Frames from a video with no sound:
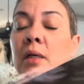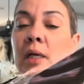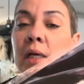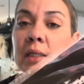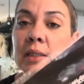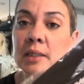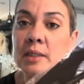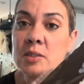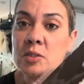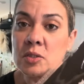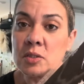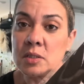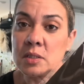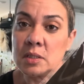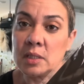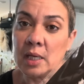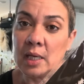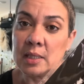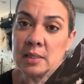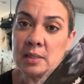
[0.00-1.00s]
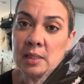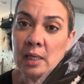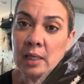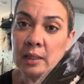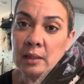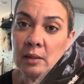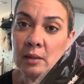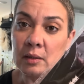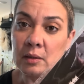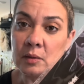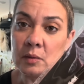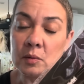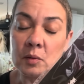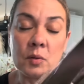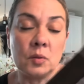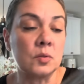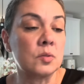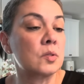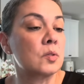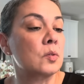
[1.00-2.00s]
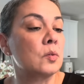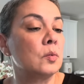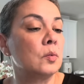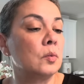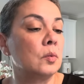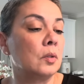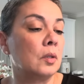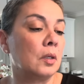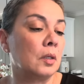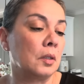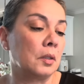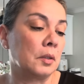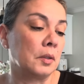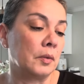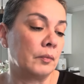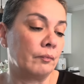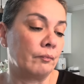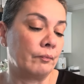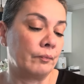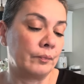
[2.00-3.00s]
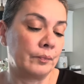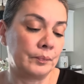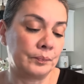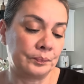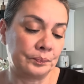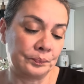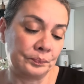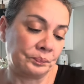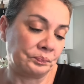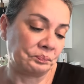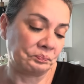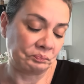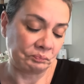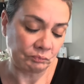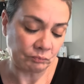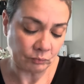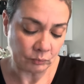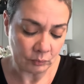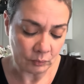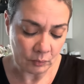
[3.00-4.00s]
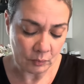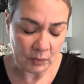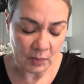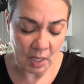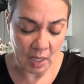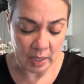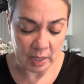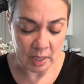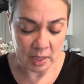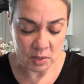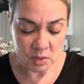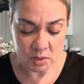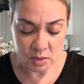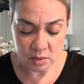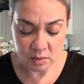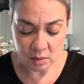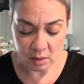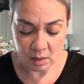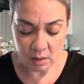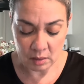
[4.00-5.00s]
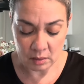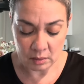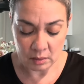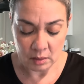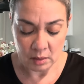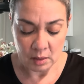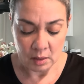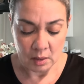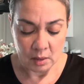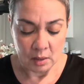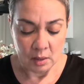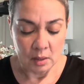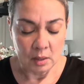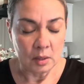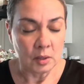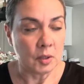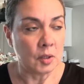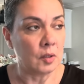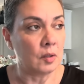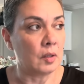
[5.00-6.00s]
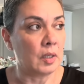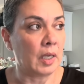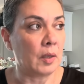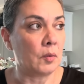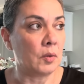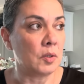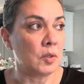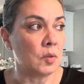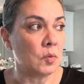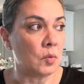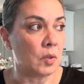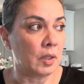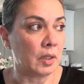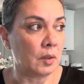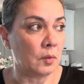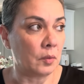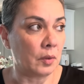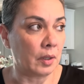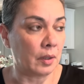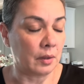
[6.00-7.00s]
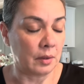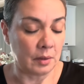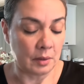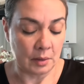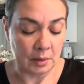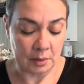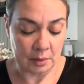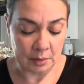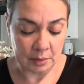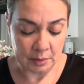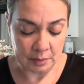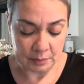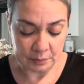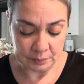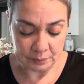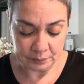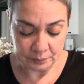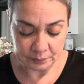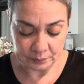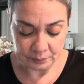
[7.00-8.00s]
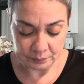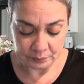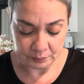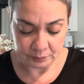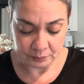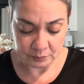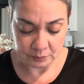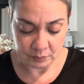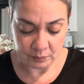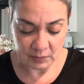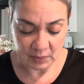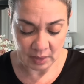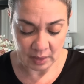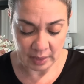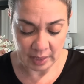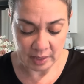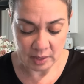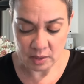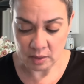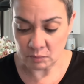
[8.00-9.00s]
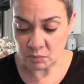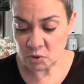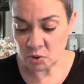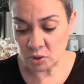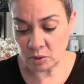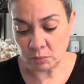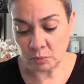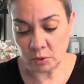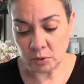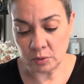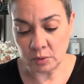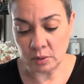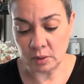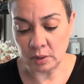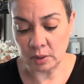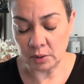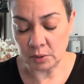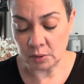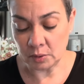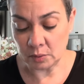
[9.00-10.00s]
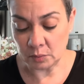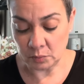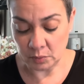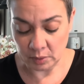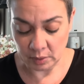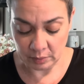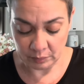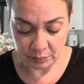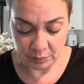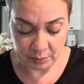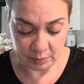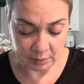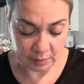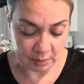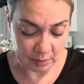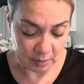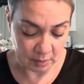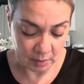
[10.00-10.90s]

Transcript: And it just has like the little old school, um, and I just thought, you know, like when you wanna wear um, like some shimmer, glitter, whatever,